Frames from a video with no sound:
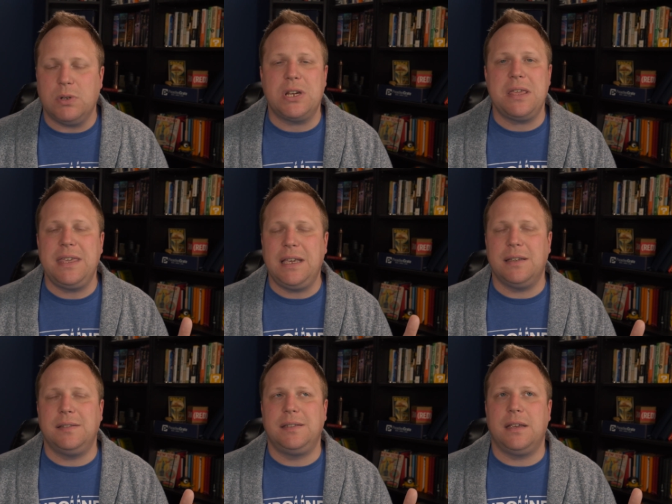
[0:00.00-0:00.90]
which I think
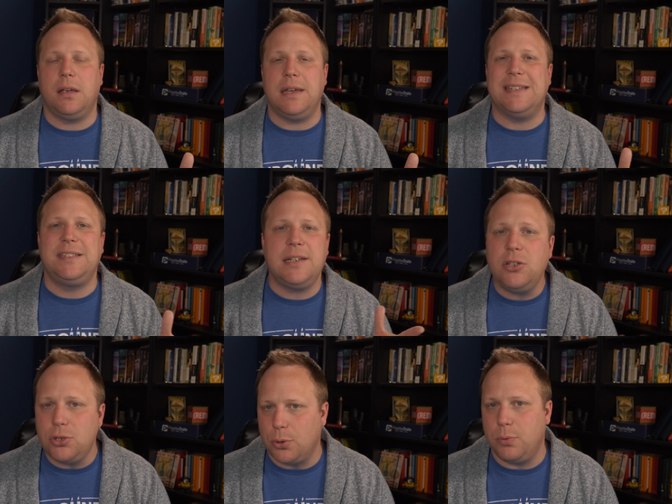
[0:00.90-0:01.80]
is an
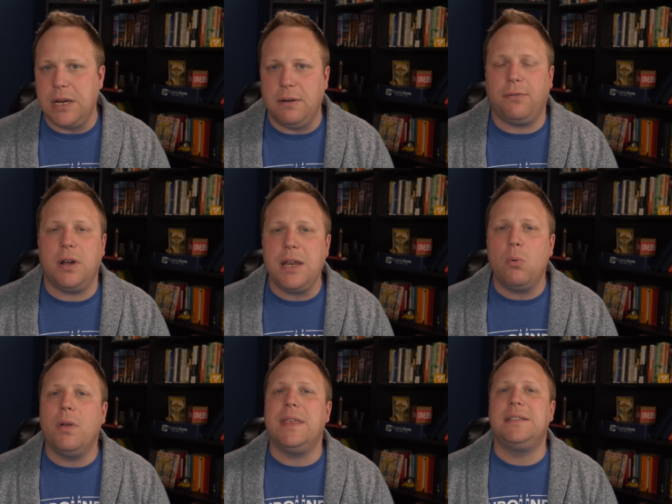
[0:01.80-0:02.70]
essential read for
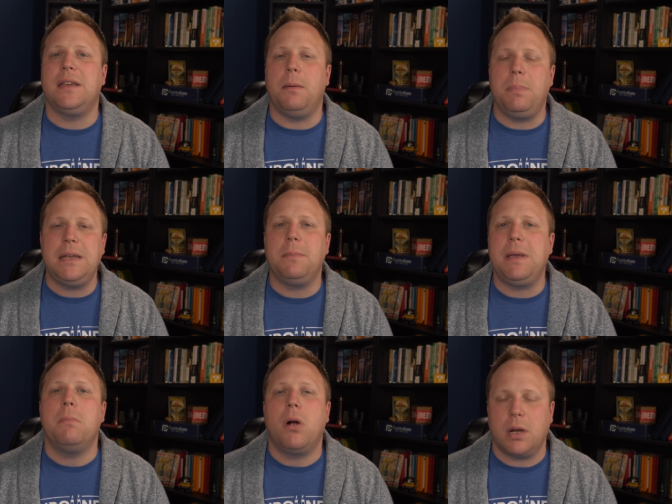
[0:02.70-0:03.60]
anyone that's in a
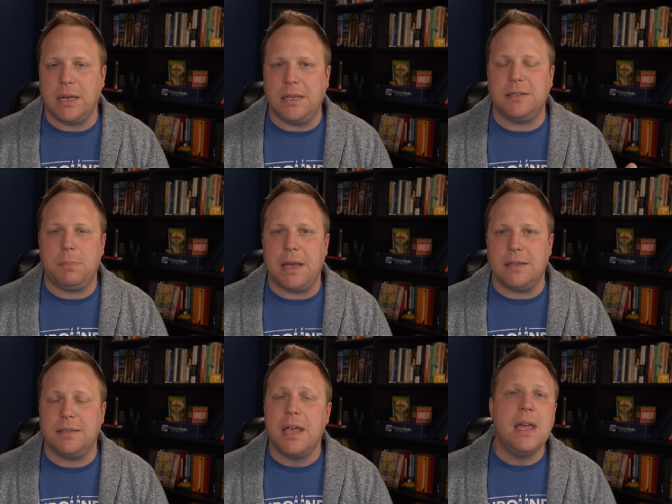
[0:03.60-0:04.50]
B2B marketing
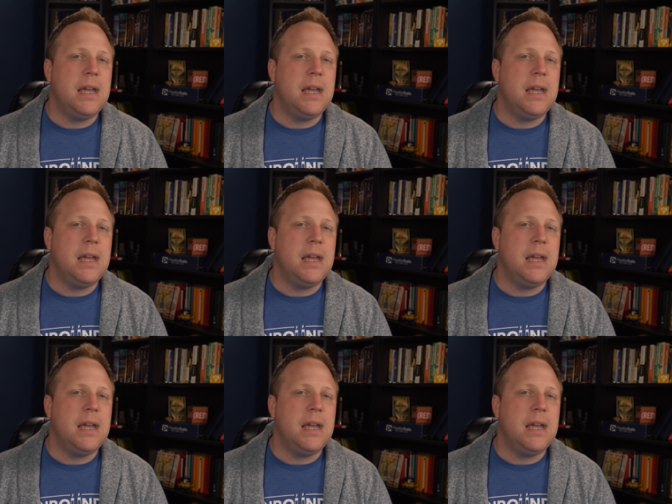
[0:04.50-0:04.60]
space.